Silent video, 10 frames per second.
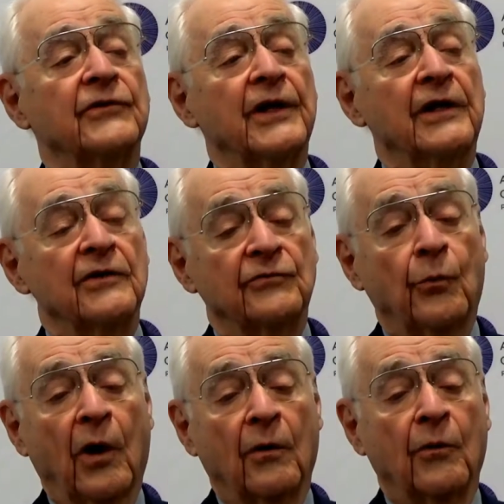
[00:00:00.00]
is
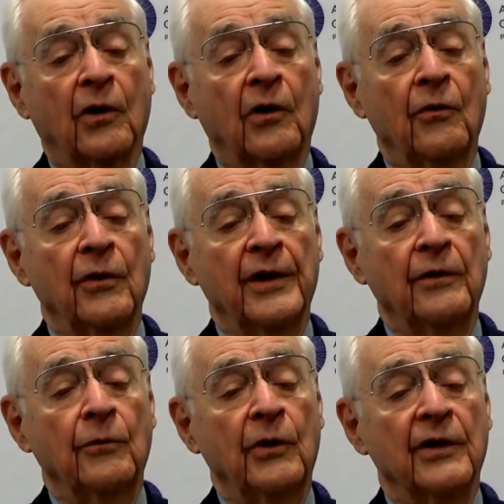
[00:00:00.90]
where we're
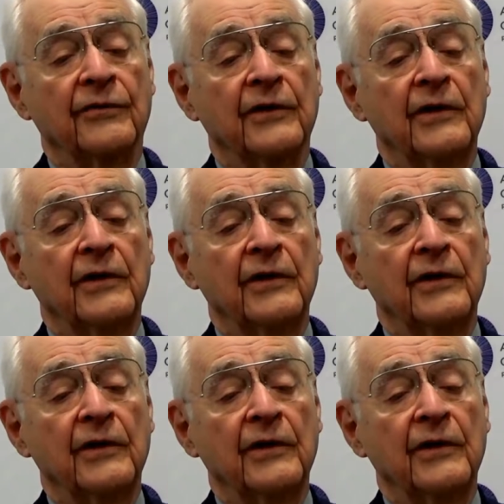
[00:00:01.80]
going with